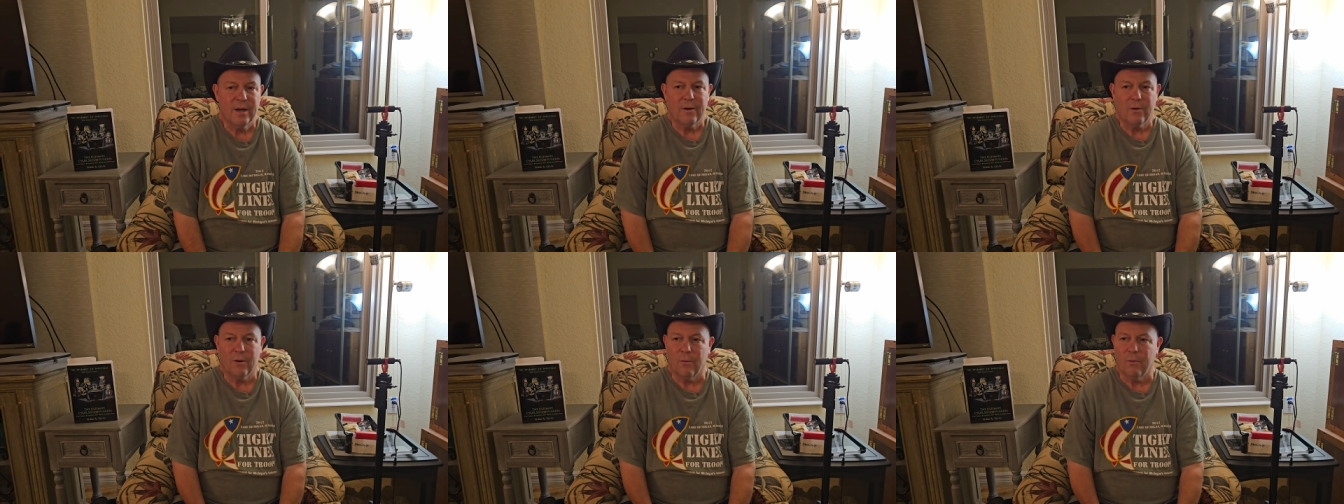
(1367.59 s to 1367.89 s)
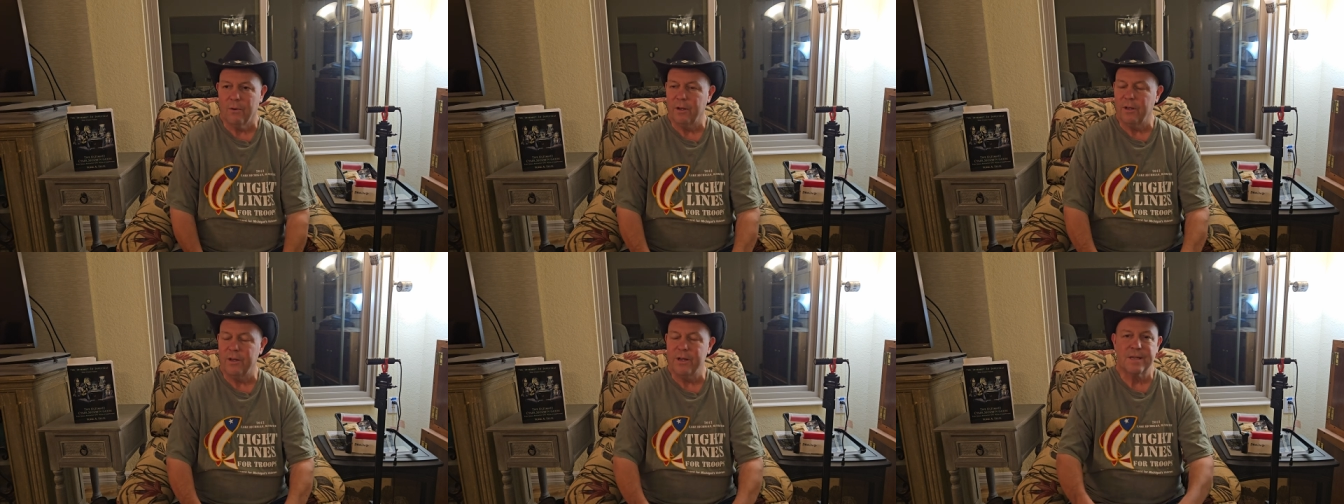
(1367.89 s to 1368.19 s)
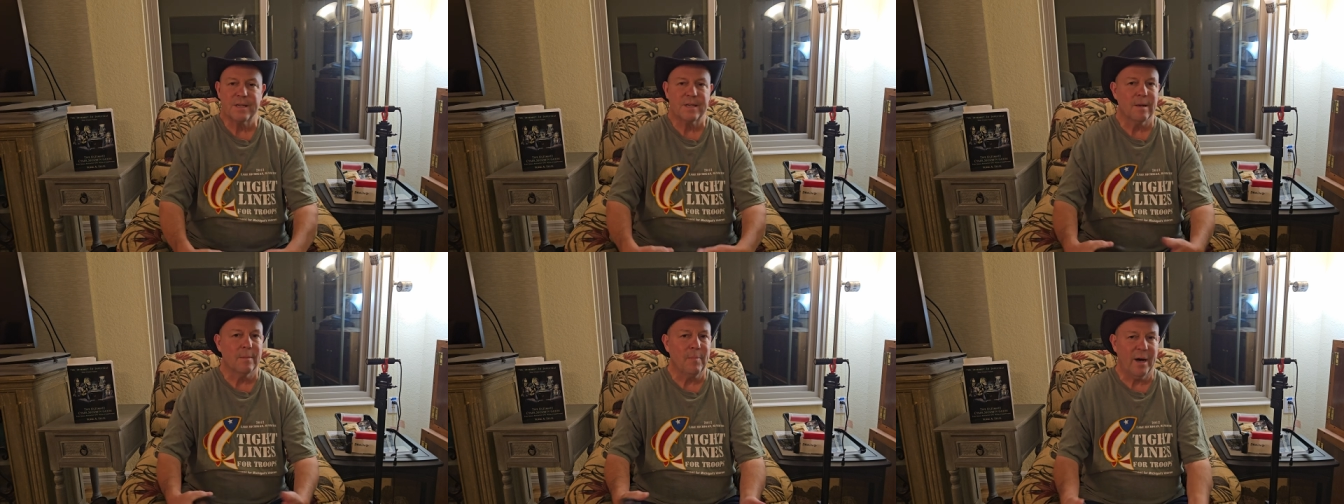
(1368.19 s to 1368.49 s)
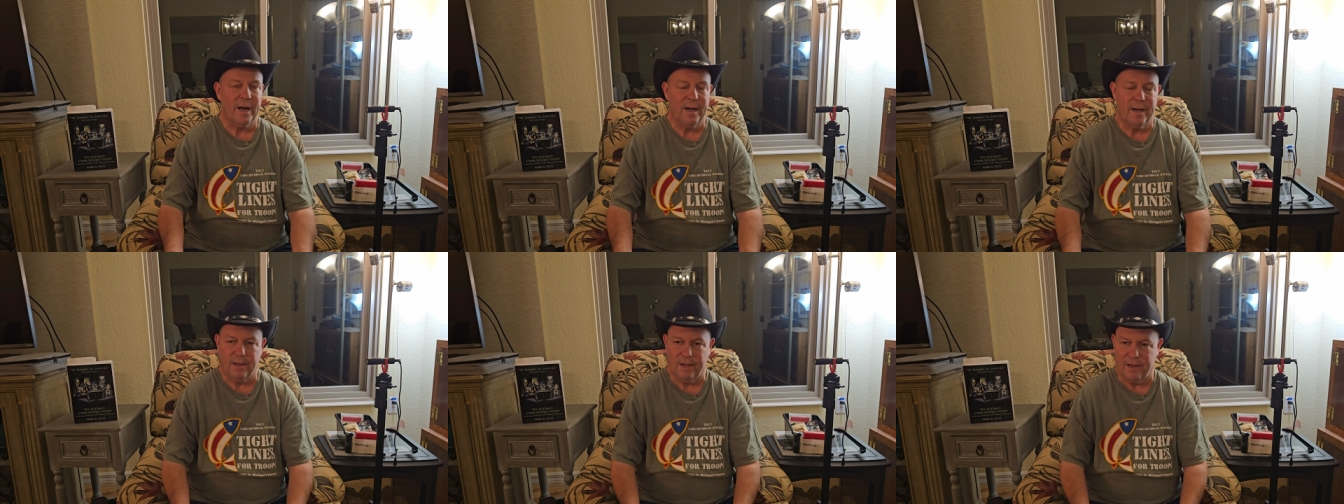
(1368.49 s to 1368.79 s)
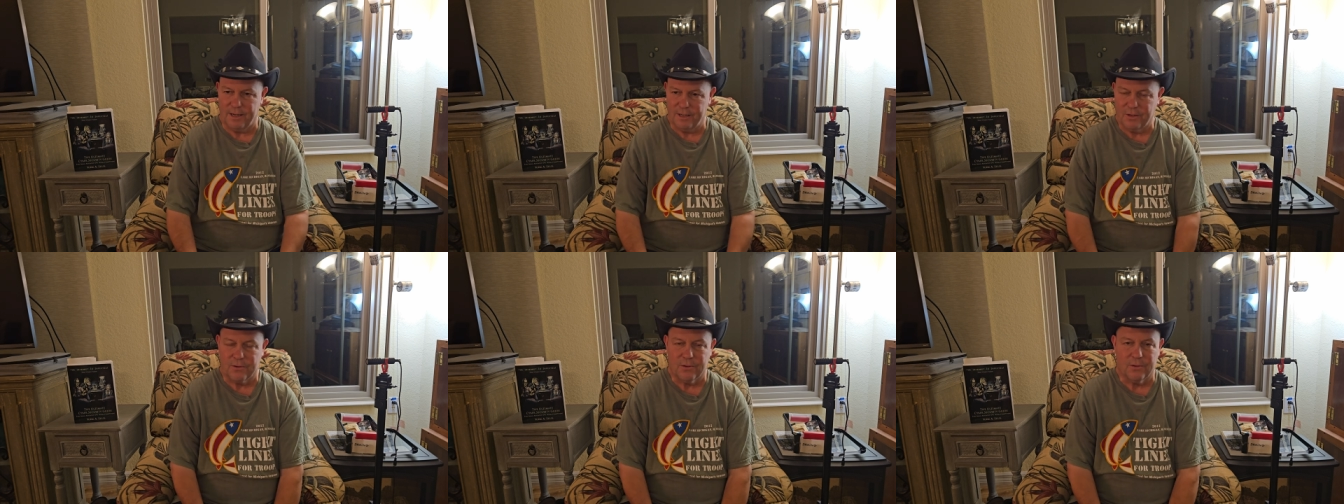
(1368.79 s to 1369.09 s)
release a
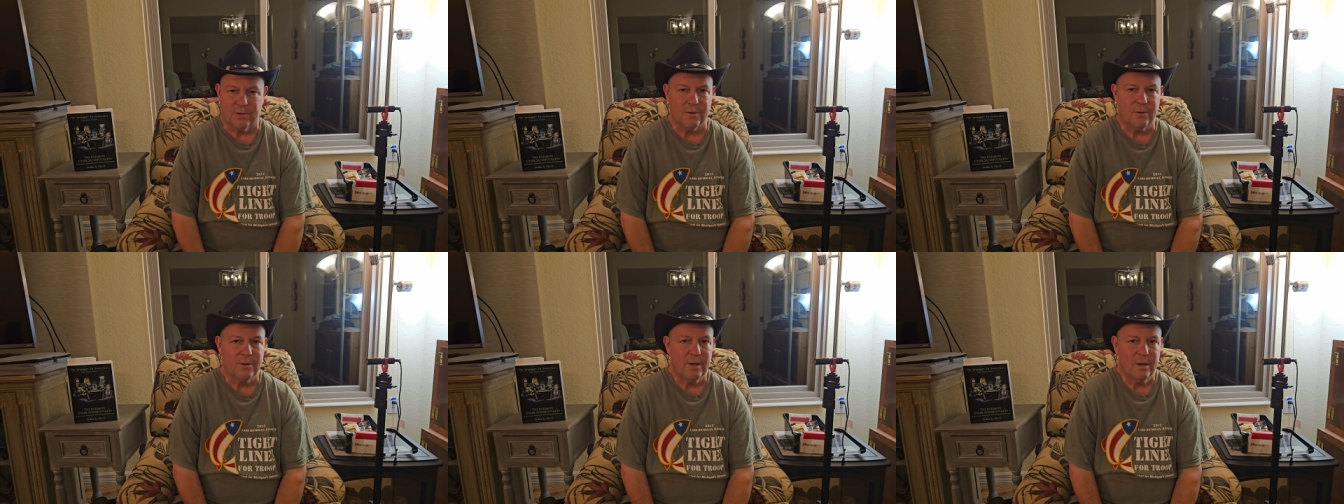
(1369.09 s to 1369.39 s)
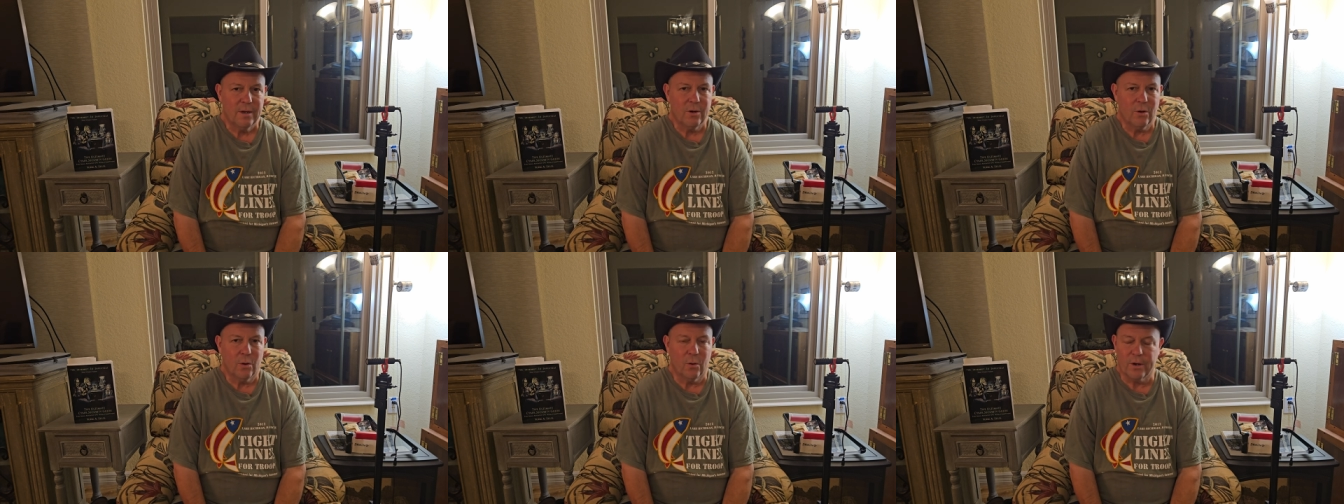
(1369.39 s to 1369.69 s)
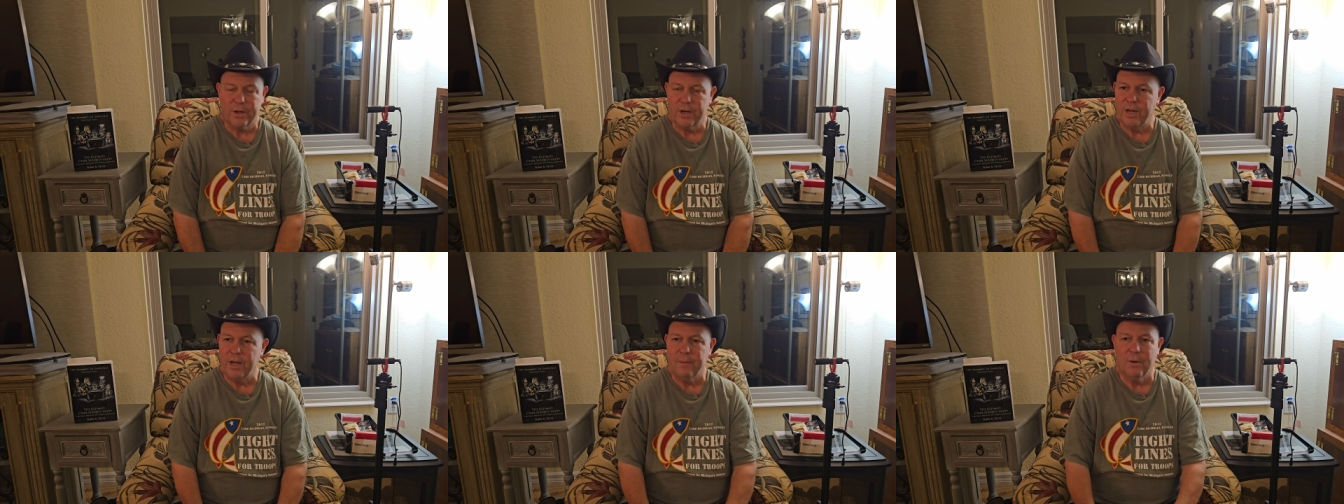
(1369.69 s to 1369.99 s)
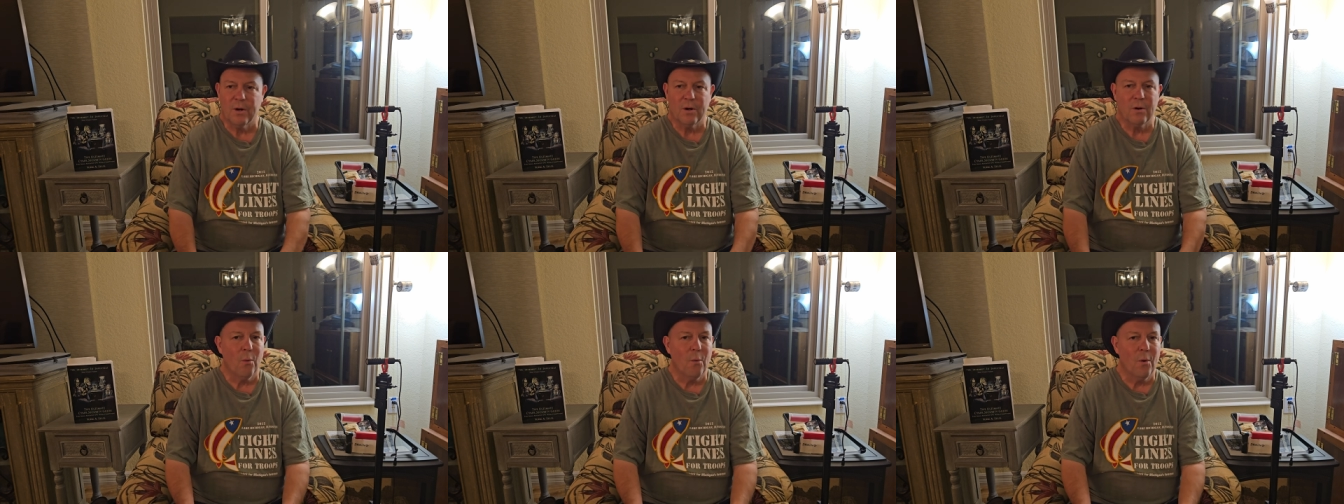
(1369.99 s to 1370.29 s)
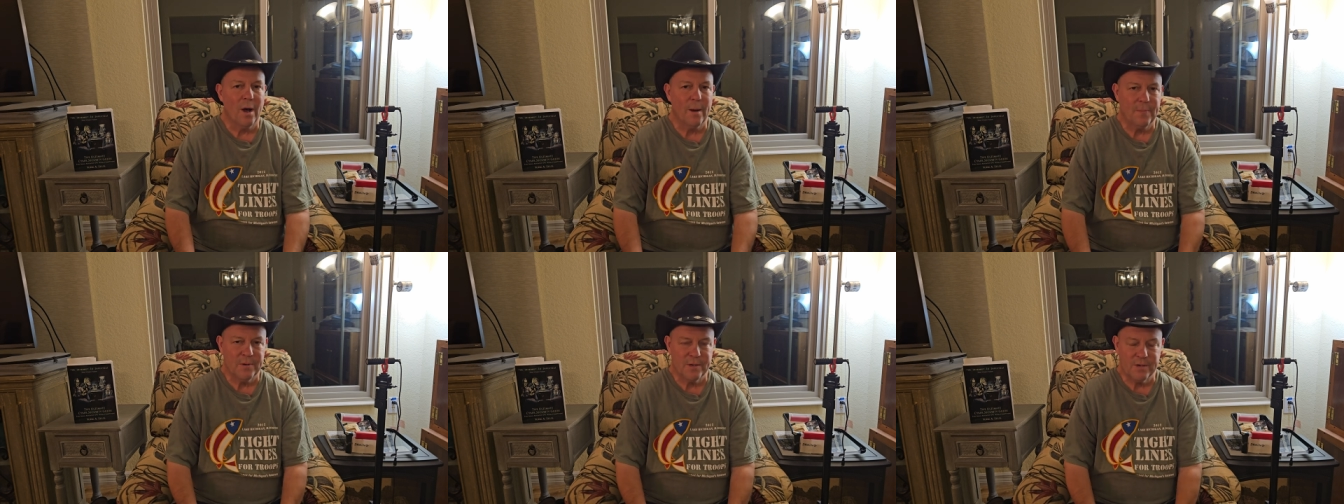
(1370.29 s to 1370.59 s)
biological or a chemical
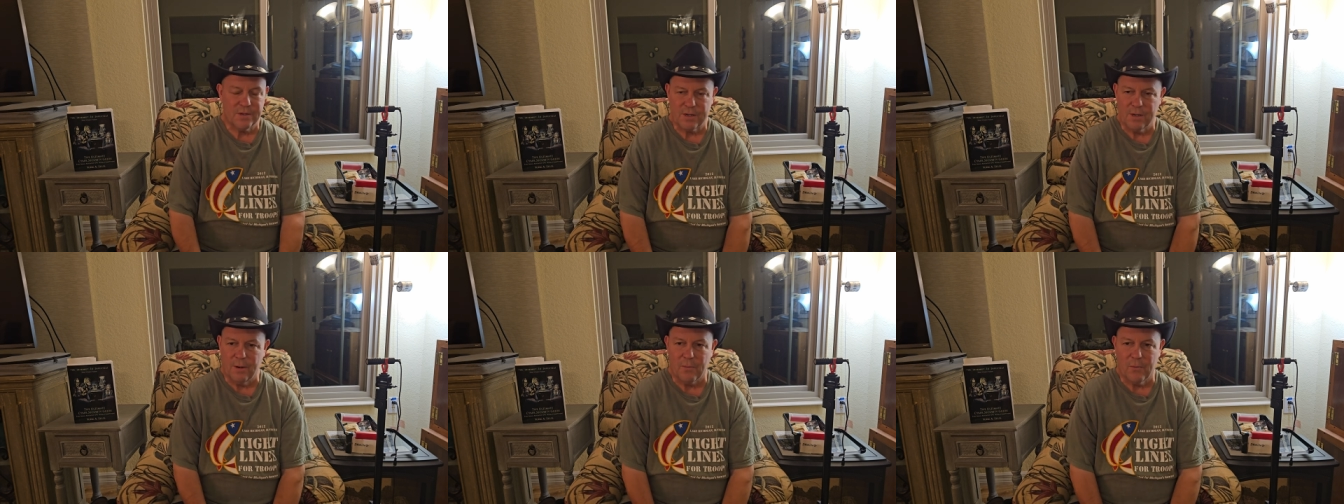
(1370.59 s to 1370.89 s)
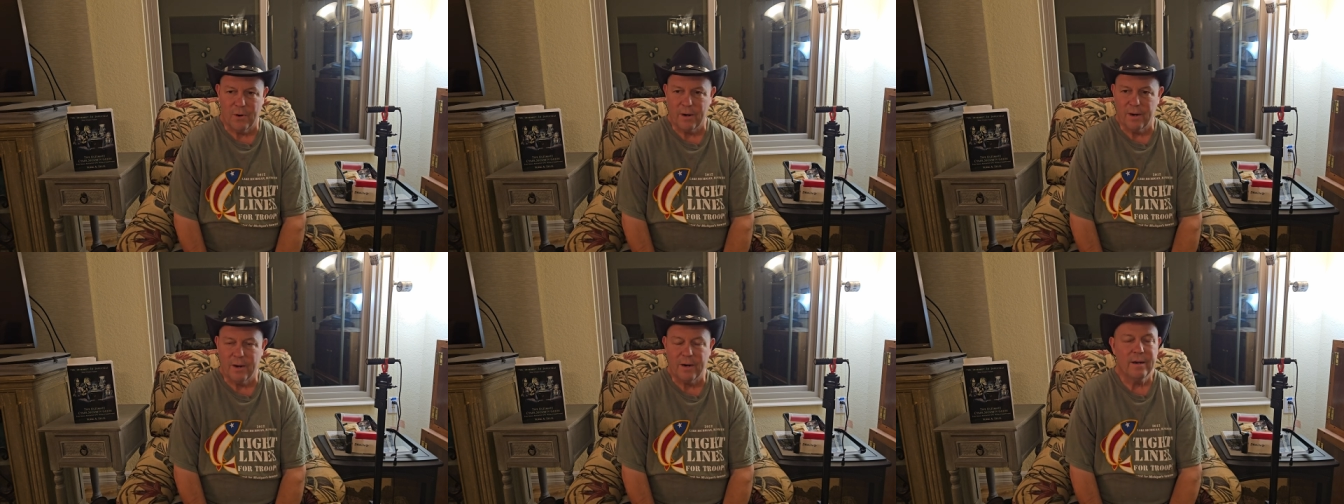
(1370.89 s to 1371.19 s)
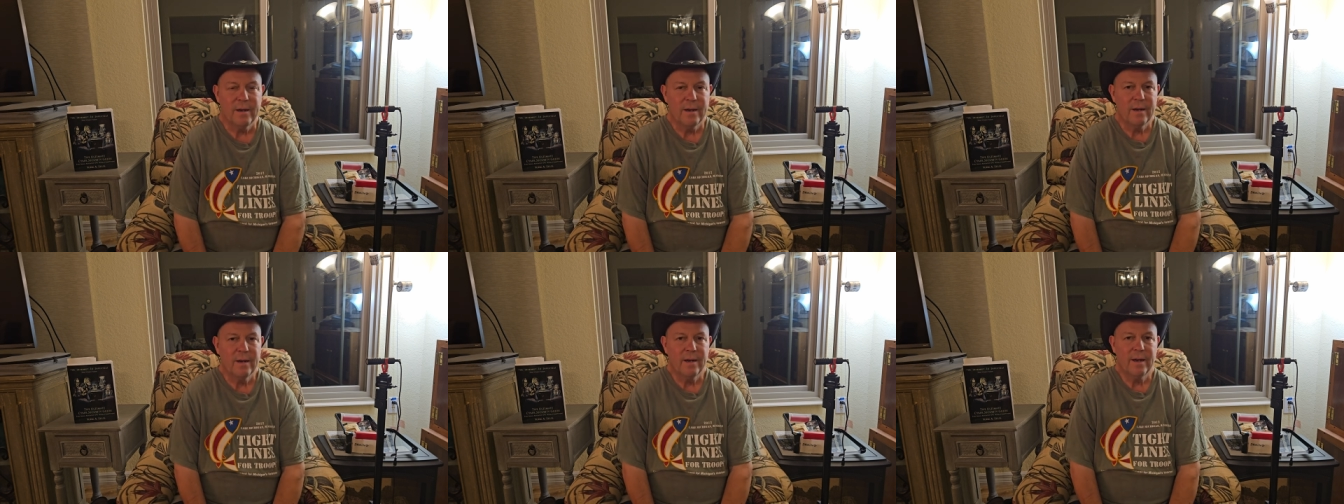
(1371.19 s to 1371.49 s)
weapon somewhere.